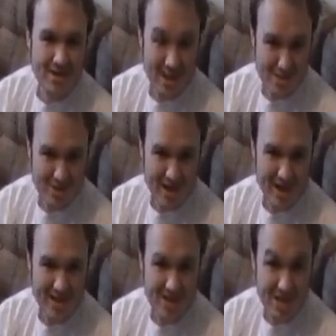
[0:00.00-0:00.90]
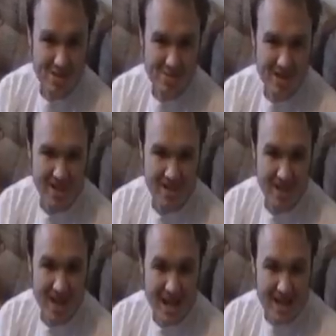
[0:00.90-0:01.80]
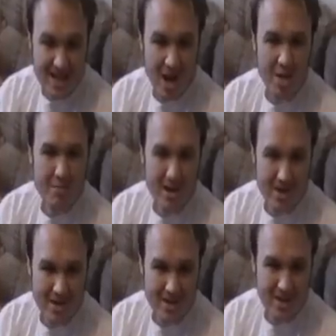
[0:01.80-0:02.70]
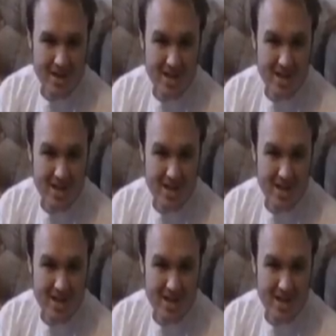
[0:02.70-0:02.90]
That's right, Jim Smith, the All American,